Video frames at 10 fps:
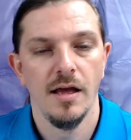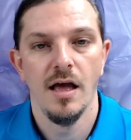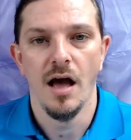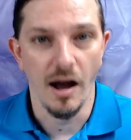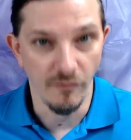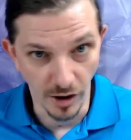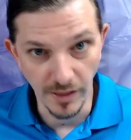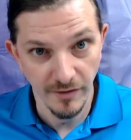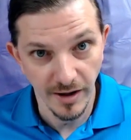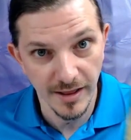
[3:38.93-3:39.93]
I
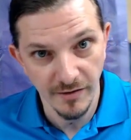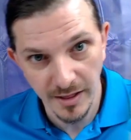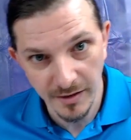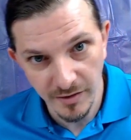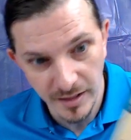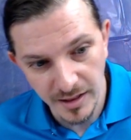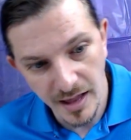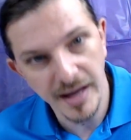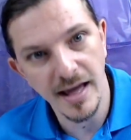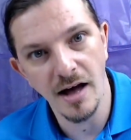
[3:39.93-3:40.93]
really, really, really, really
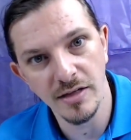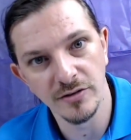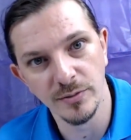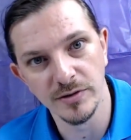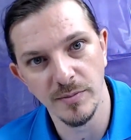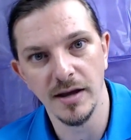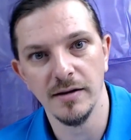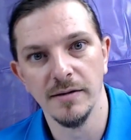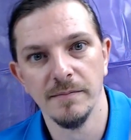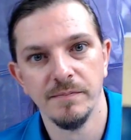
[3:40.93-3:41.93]
like how this one's made.